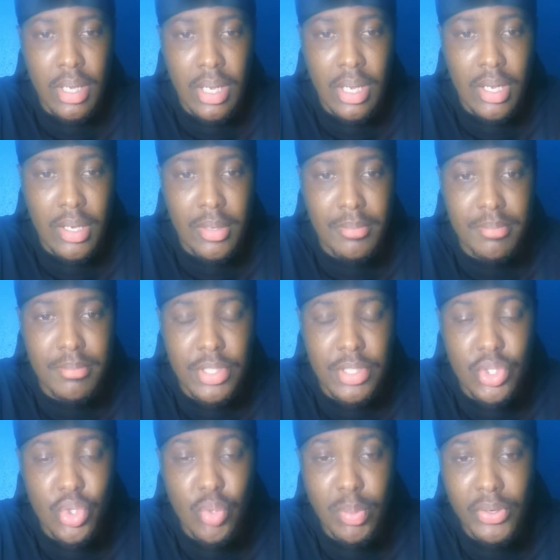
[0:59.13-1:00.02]

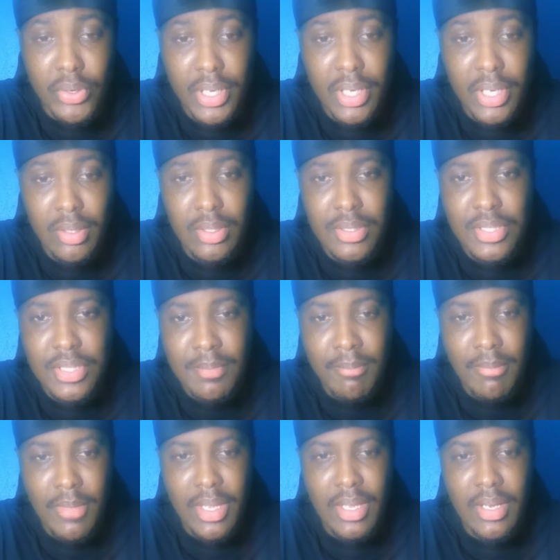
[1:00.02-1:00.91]
the Super
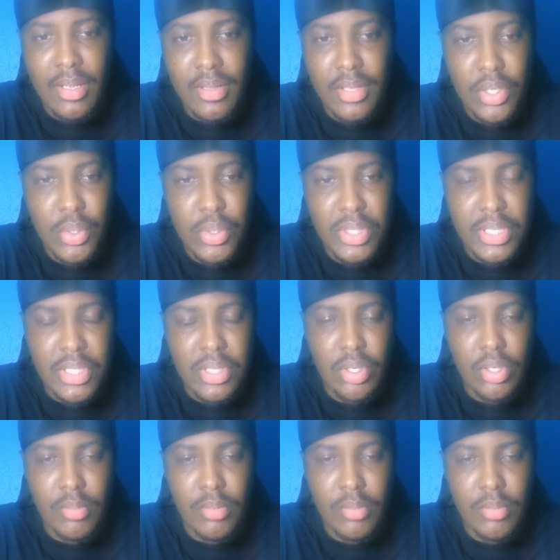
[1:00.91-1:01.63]
Eagles in the Unity